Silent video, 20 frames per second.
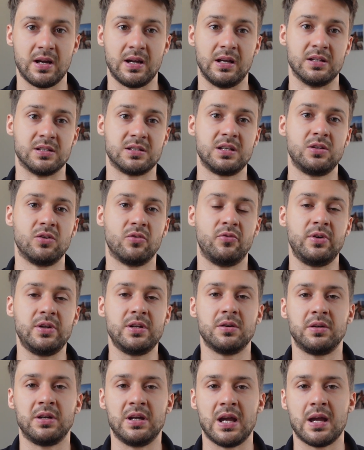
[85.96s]
Instead of
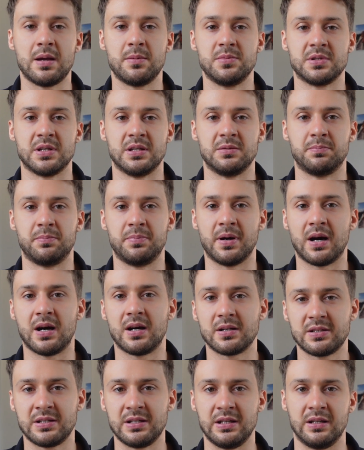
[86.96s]
video games and
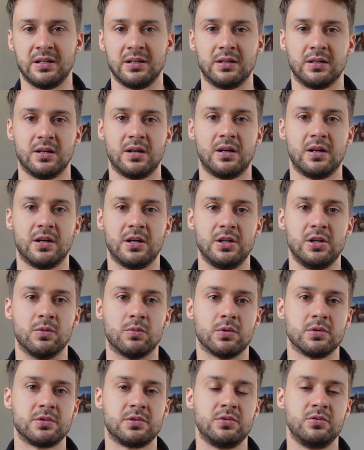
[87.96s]
partying, you
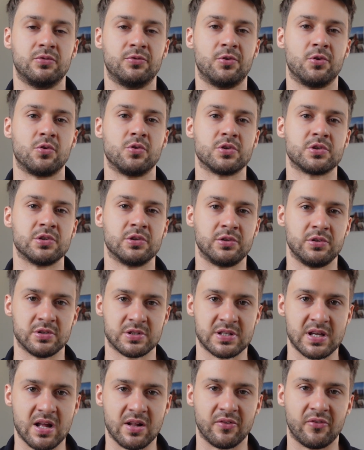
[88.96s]
want to focus on
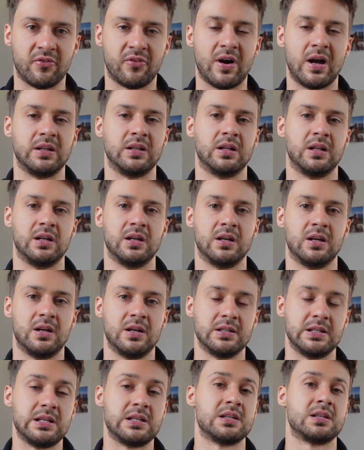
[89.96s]
yourself finally.
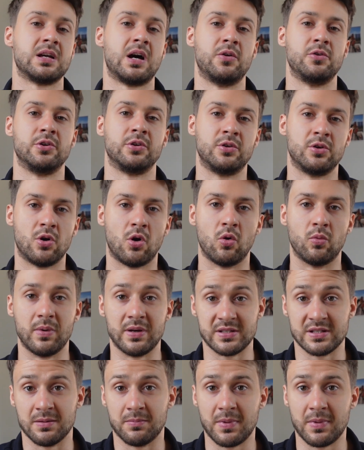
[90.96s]
This is how you grow as a